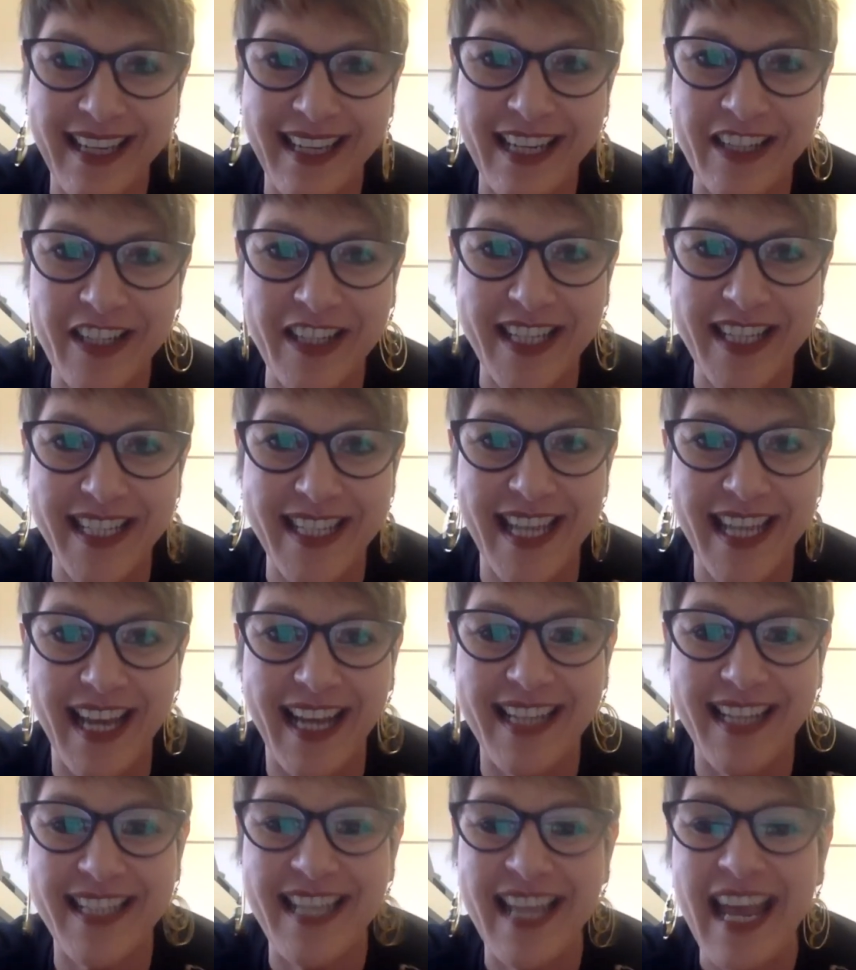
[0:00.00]
link to the
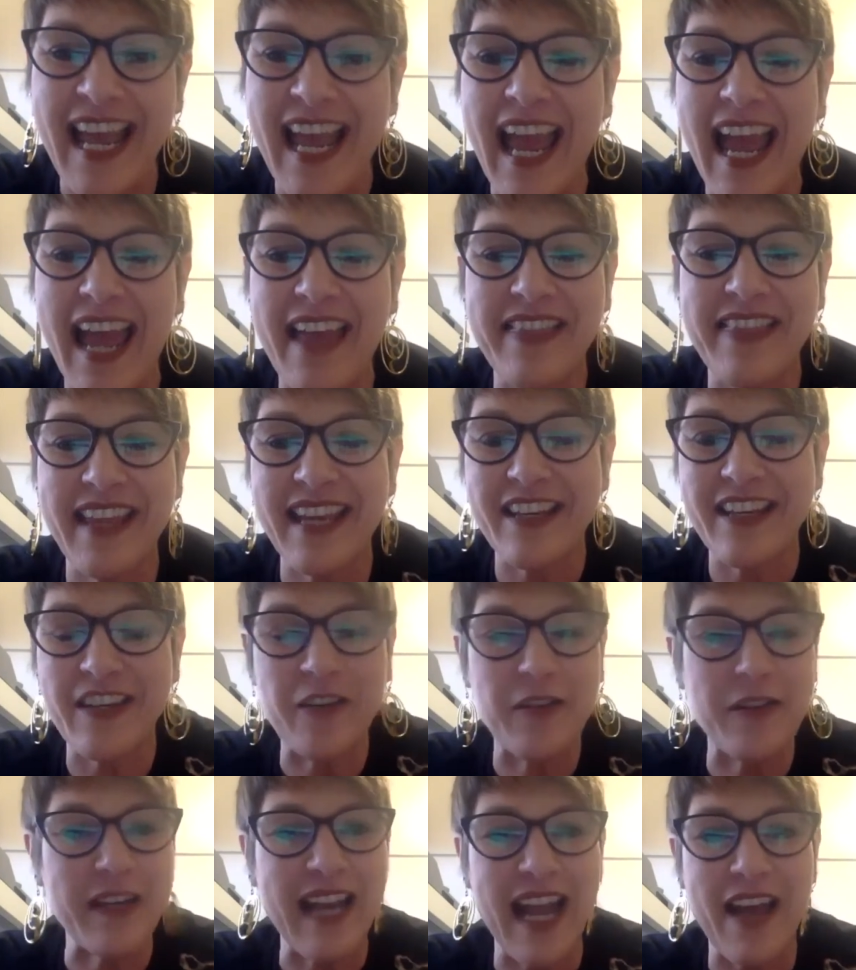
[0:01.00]
slides and then
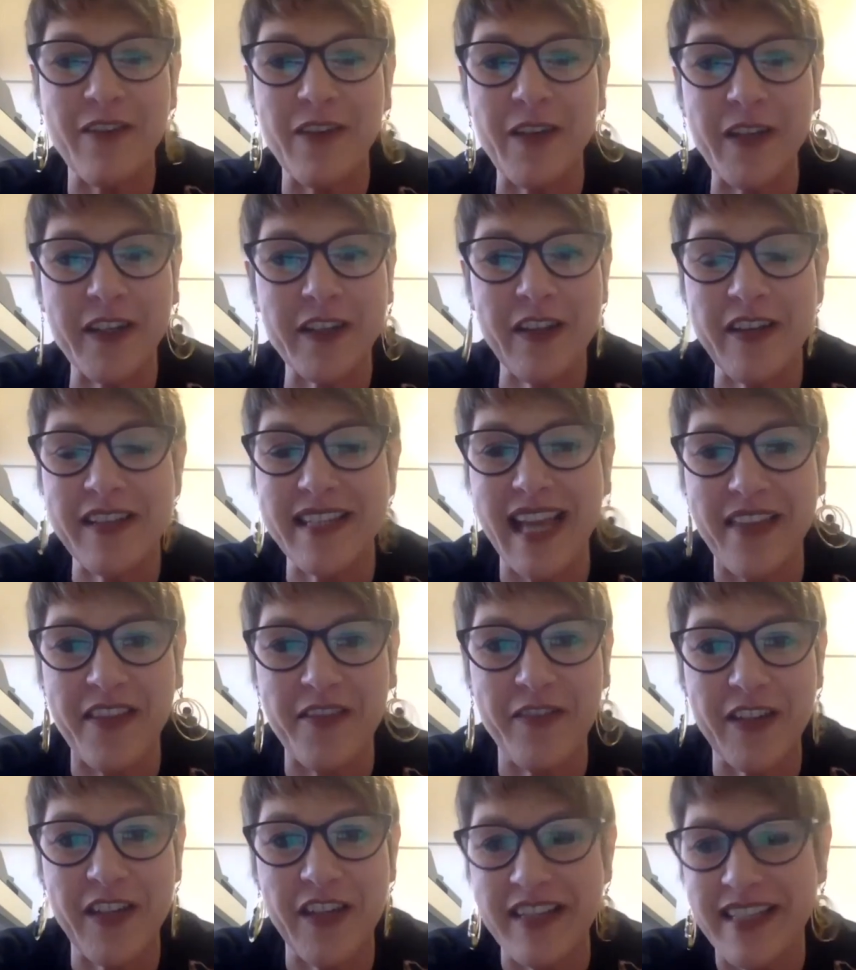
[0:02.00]
you can have a look at those other
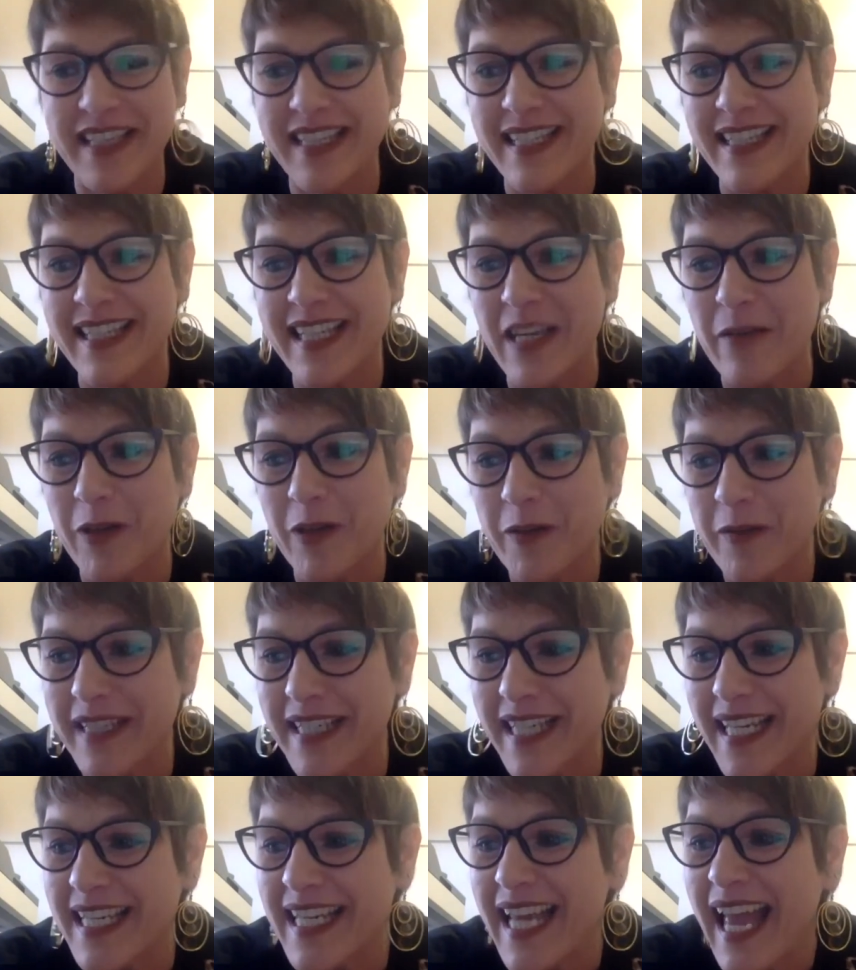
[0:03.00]
videos and see what we
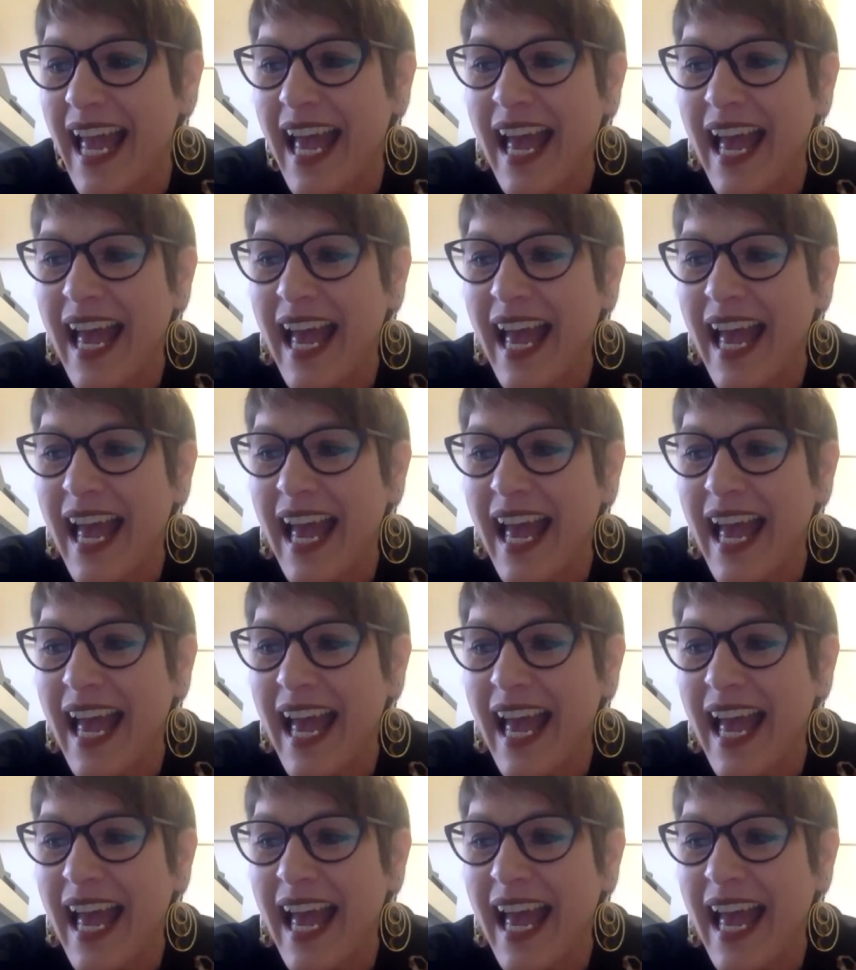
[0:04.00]
did